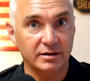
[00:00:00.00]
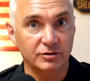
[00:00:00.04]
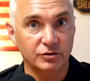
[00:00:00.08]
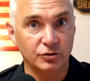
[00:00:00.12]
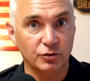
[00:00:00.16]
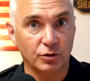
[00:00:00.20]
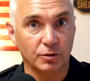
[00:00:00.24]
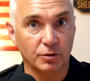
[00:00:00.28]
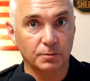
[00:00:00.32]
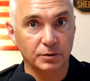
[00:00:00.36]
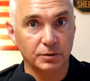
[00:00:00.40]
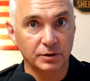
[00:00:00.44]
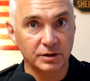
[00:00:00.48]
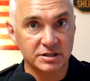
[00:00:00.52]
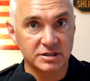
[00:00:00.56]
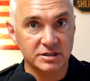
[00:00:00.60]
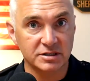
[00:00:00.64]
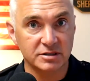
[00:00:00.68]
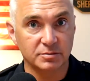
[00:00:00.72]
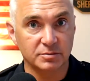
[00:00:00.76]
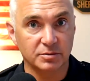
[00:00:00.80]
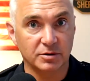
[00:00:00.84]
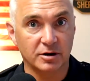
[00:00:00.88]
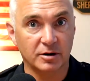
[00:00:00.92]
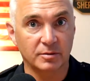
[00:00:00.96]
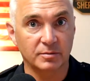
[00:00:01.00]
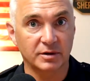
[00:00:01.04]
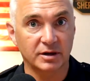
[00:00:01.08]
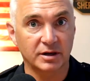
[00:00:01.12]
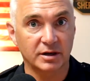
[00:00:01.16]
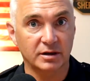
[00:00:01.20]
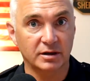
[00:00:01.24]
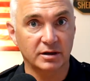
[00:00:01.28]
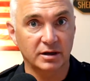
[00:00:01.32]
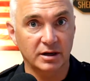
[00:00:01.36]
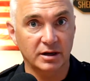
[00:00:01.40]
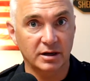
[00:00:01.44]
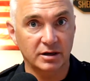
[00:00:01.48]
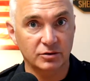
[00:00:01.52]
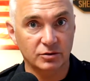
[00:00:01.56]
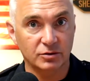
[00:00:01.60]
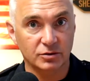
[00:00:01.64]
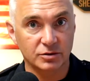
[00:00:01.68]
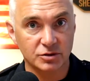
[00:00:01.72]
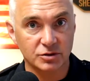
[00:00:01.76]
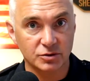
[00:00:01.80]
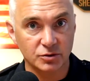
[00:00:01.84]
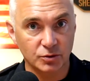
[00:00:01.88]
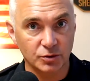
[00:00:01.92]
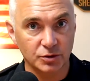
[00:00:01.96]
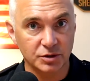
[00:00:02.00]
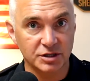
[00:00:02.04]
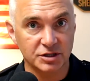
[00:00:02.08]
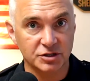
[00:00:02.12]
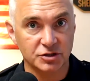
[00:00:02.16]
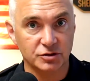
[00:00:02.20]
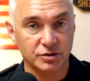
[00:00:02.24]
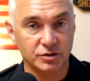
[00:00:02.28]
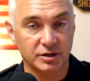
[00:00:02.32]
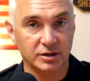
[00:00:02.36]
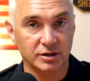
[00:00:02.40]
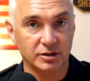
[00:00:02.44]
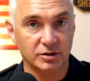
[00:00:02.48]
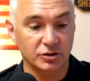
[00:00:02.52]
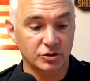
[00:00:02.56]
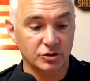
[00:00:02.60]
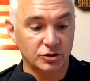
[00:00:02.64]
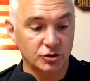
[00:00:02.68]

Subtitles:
your police department and your school district,